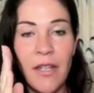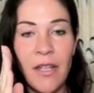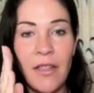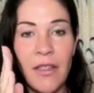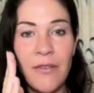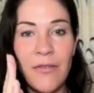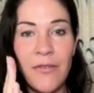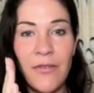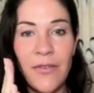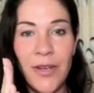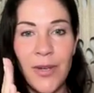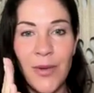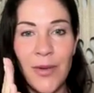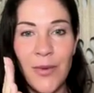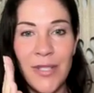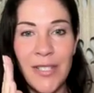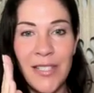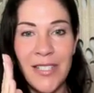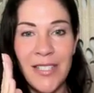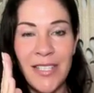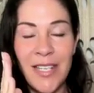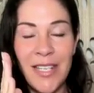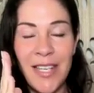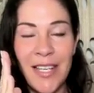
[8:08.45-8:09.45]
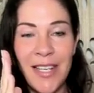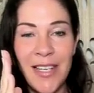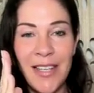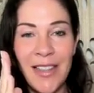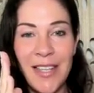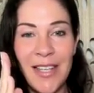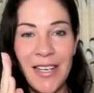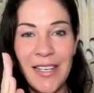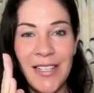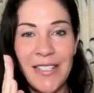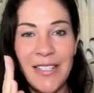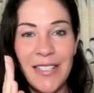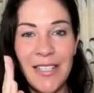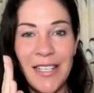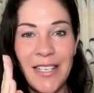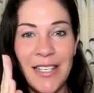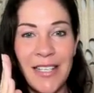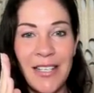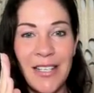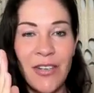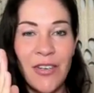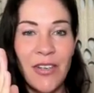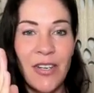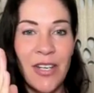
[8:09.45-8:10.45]
the frequency that is
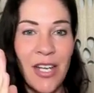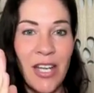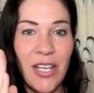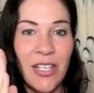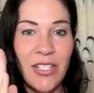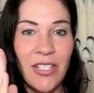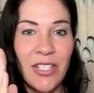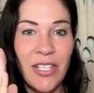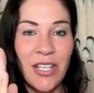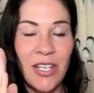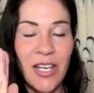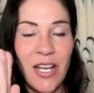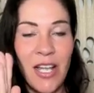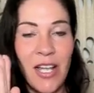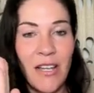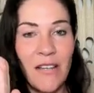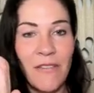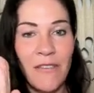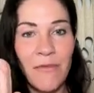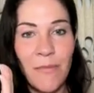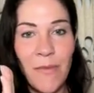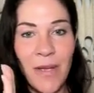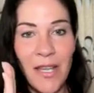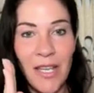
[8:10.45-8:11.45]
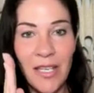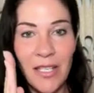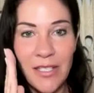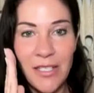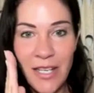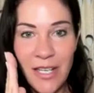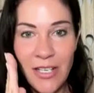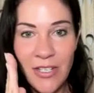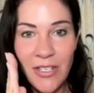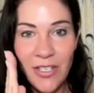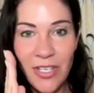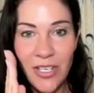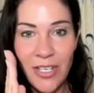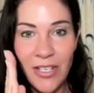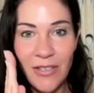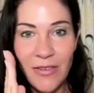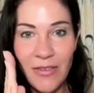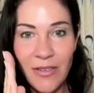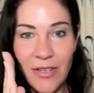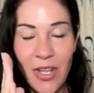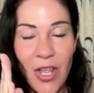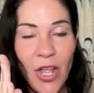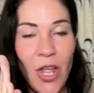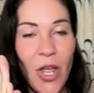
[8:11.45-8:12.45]
in creation of my intention.